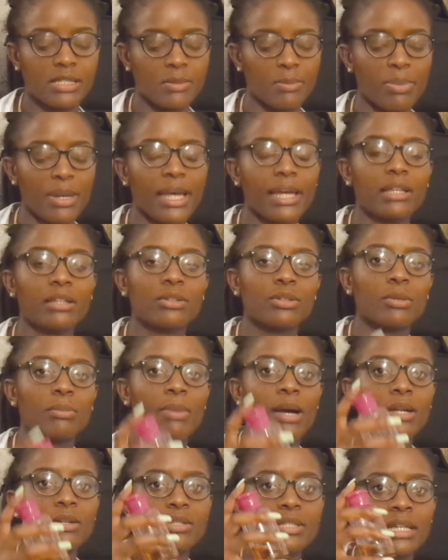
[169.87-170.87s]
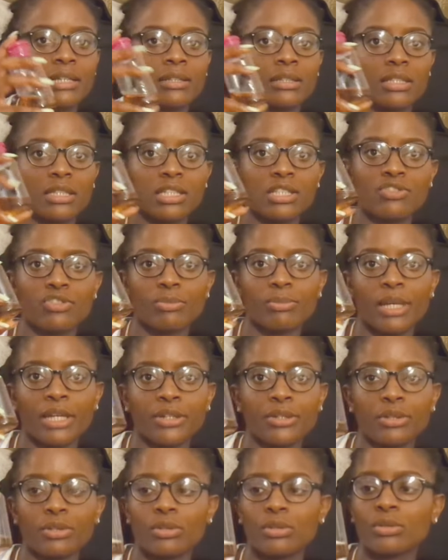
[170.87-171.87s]
Buying little bottles like these from
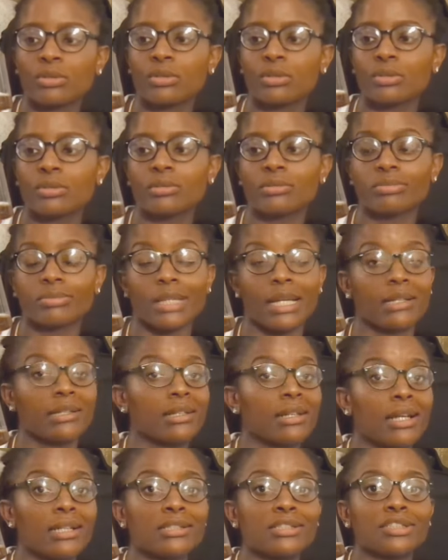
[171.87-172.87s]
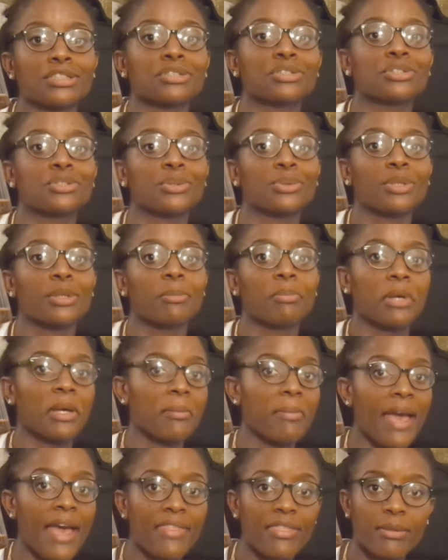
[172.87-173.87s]
like your local 99-cent store,
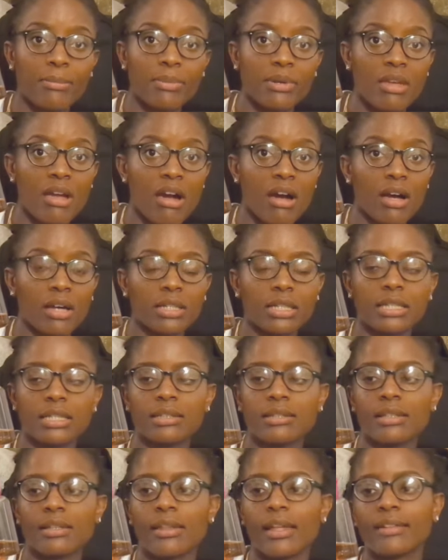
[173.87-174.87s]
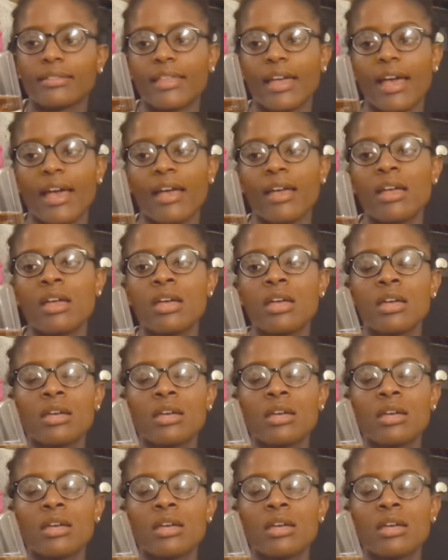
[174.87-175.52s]
Bed Bath & Beyond, anything like that.